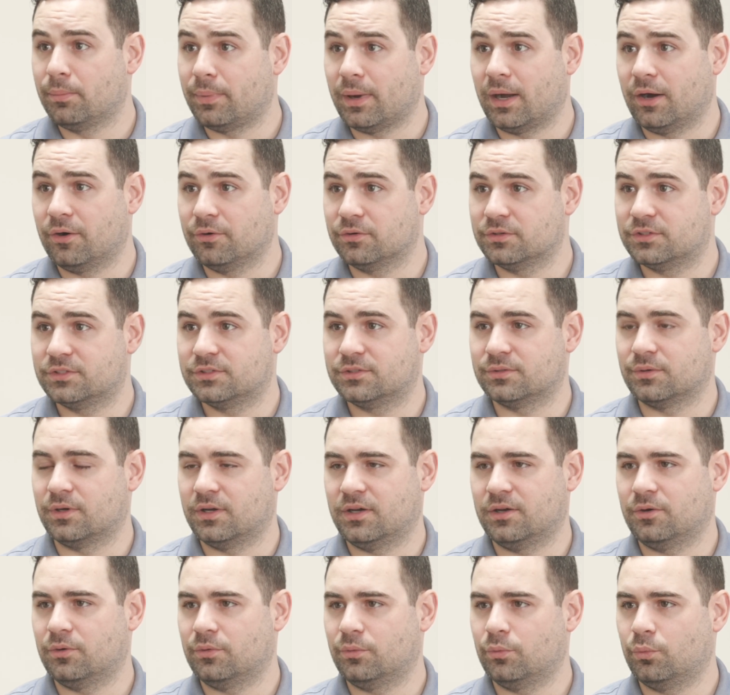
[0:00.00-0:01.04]
about
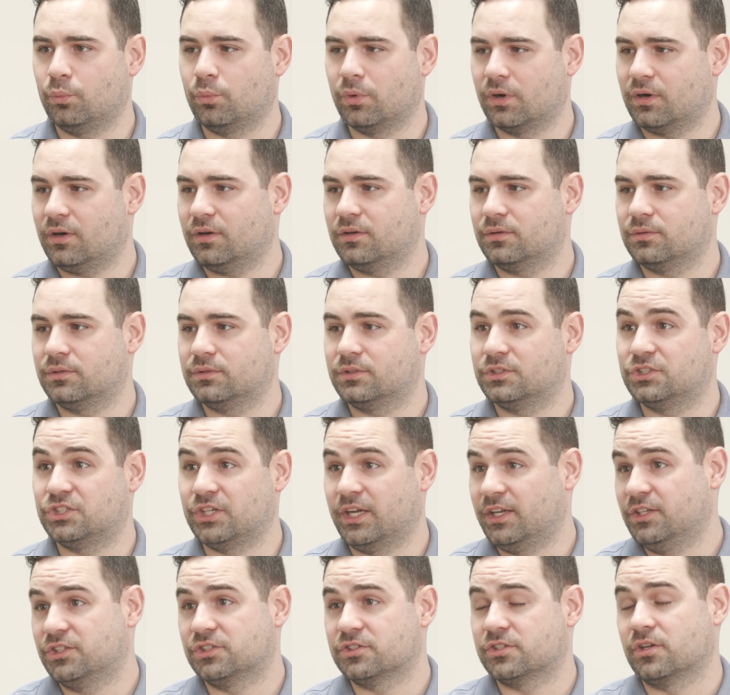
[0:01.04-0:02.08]
what
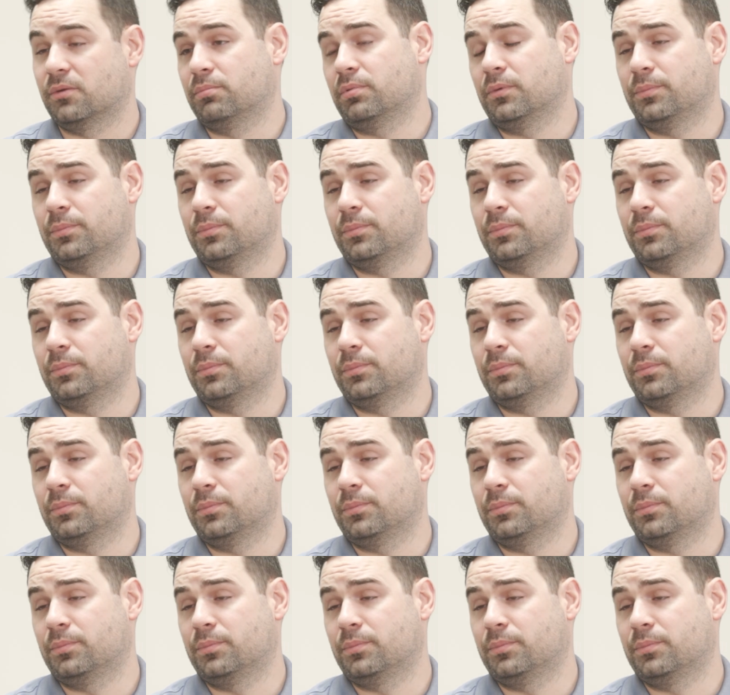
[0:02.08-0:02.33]
changes they're